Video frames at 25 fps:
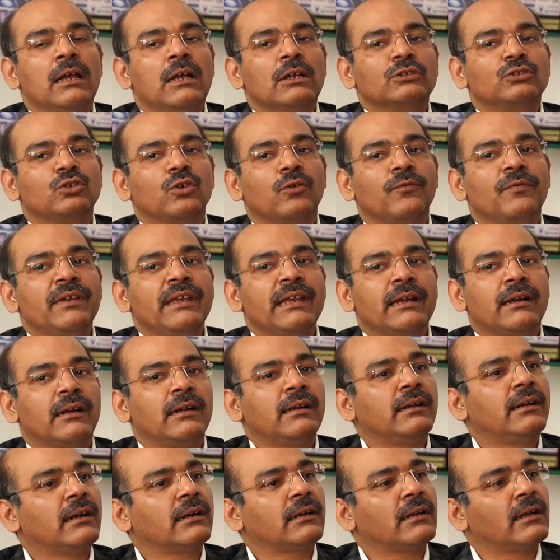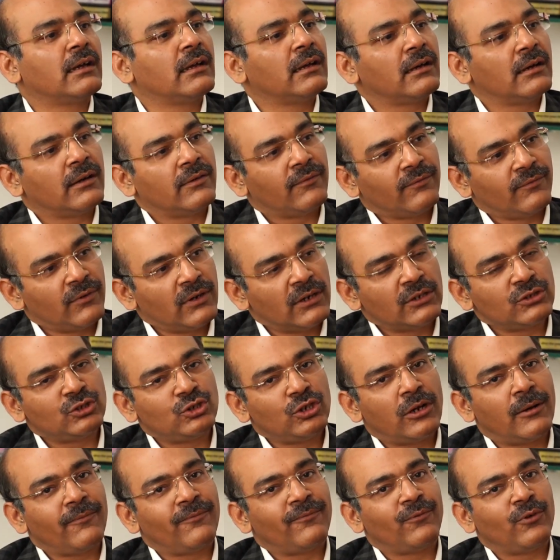So we conduct a
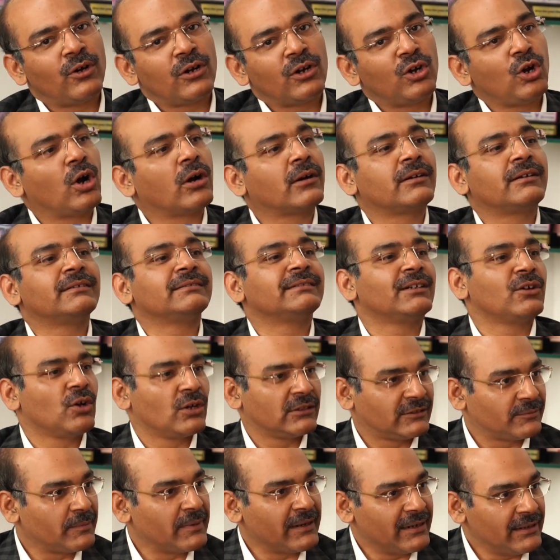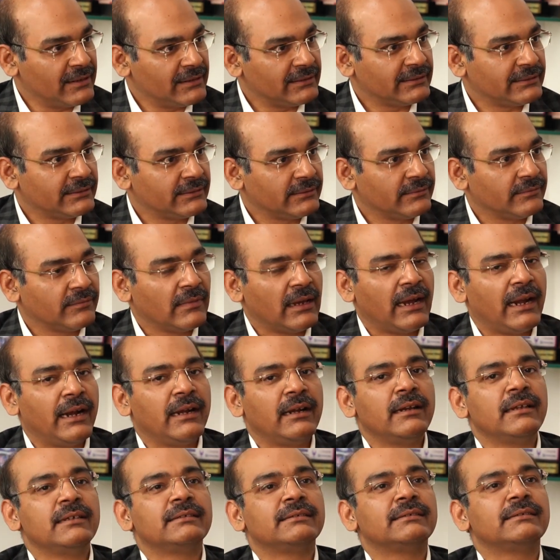workshop for doctors and hospitals,
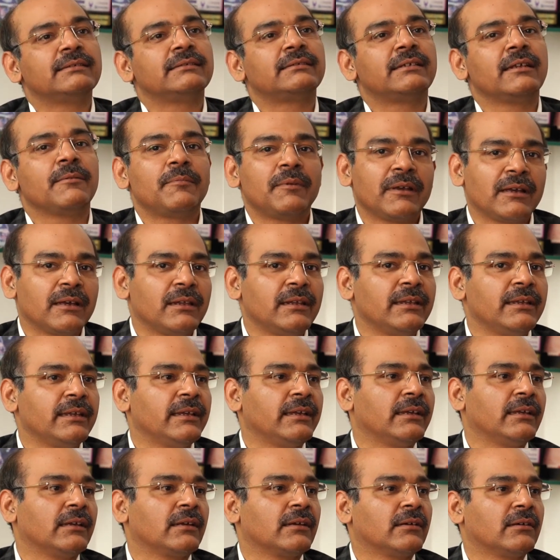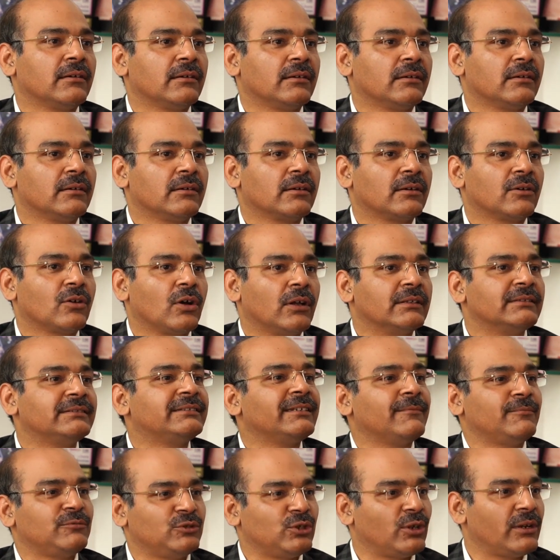and this is typically
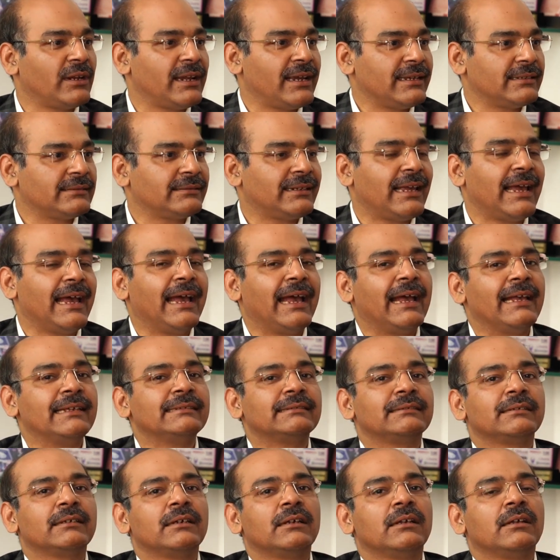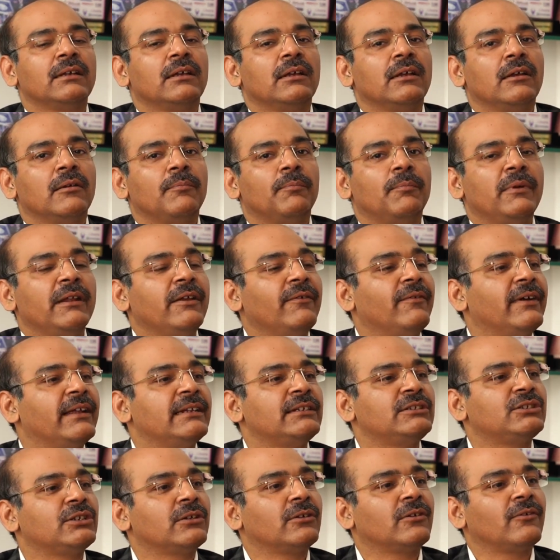conceptualized as
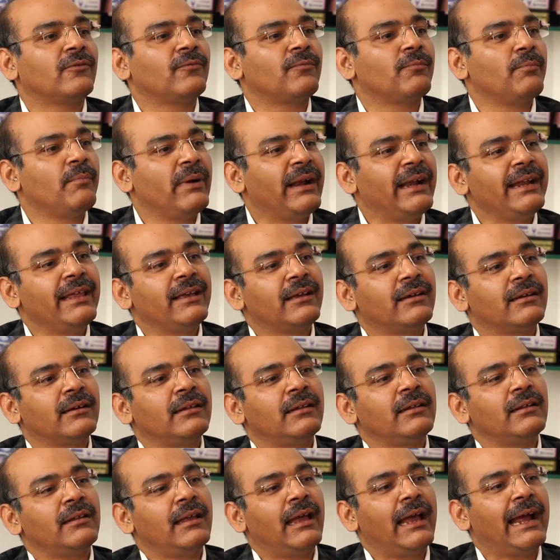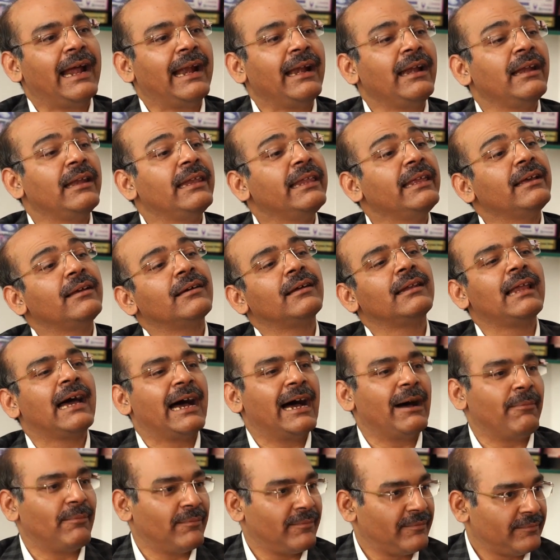prevention of medical and legal
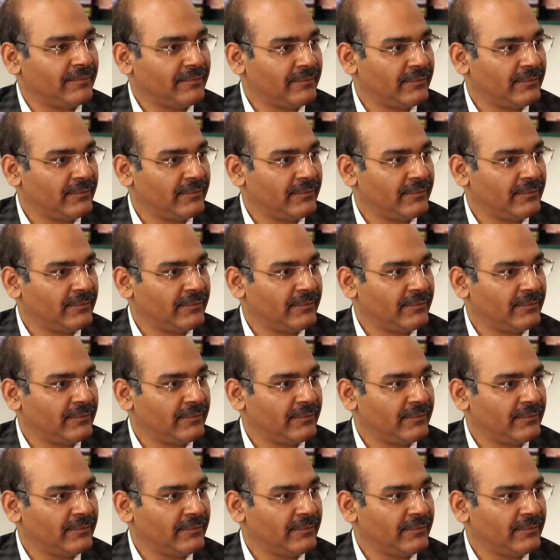harm.